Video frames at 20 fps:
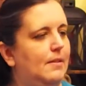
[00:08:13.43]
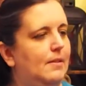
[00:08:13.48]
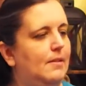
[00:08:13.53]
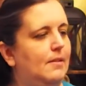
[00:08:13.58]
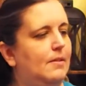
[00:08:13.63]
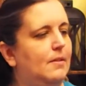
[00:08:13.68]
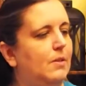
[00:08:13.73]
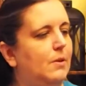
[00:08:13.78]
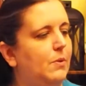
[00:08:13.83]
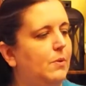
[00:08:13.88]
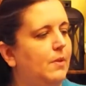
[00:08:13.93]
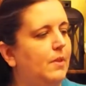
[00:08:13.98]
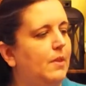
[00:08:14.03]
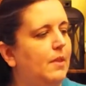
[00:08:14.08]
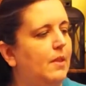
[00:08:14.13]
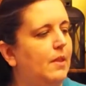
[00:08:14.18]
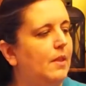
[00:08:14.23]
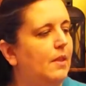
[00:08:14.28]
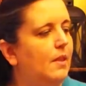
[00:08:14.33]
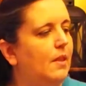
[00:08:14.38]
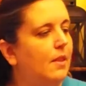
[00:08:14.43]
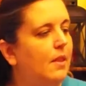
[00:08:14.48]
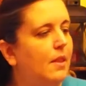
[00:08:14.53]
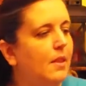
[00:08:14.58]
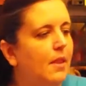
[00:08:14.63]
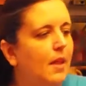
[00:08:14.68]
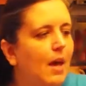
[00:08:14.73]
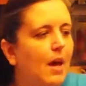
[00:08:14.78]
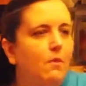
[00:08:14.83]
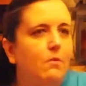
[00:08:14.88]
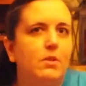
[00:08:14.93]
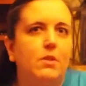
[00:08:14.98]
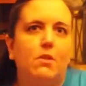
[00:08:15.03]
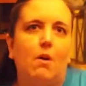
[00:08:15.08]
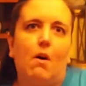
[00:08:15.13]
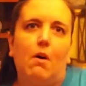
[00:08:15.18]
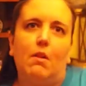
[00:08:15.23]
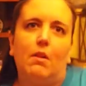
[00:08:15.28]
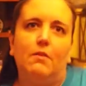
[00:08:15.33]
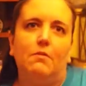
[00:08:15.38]
So that was
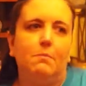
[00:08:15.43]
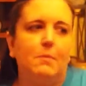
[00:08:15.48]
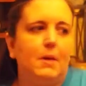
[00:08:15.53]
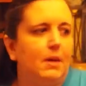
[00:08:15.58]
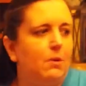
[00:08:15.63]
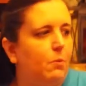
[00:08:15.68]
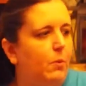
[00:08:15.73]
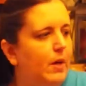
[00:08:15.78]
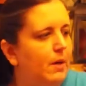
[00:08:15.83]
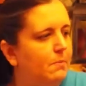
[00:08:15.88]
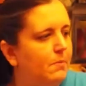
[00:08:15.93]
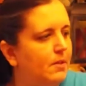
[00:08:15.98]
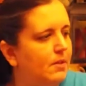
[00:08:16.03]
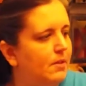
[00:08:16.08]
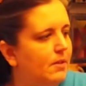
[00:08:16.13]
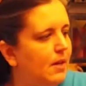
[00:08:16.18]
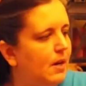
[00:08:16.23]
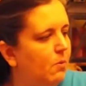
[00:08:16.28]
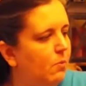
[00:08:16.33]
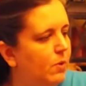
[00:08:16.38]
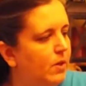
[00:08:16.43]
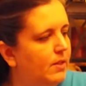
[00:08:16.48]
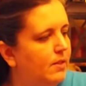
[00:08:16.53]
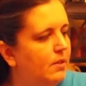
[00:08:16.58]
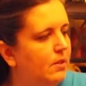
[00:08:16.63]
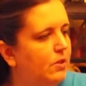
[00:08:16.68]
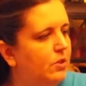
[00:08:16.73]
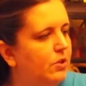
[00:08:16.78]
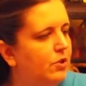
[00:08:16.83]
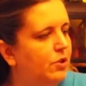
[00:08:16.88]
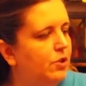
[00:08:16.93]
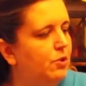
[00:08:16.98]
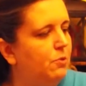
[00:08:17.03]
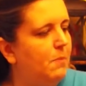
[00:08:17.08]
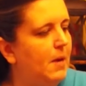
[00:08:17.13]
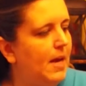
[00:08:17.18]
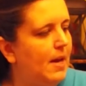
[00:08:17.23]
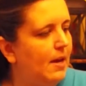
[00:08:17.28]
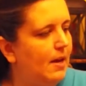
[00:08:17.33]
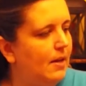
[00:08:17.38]
all of my whips. That wasn't too
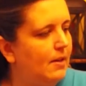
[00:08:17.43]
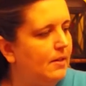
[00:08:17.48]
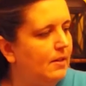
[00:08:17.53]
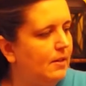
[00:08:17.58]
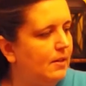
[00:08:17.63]
bad.